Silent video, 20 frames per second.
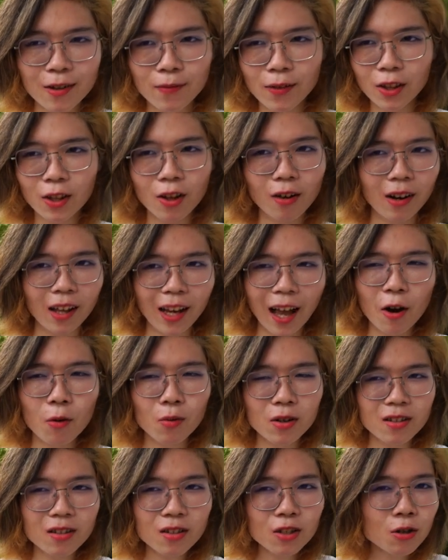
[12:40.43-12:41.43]
even though like I
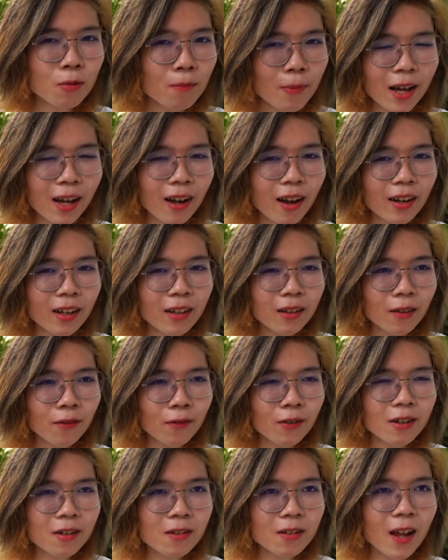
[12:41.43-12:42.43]
wasn't too big on it the
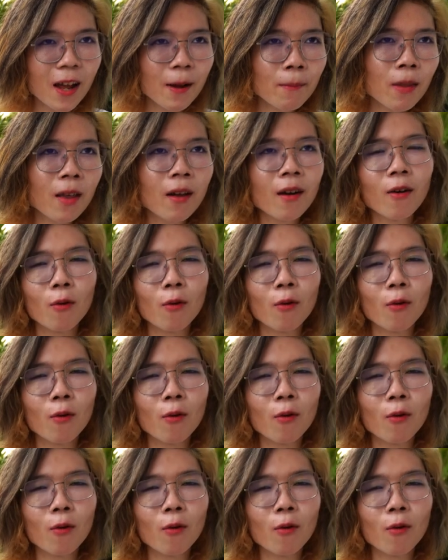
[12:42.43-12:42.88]
first time.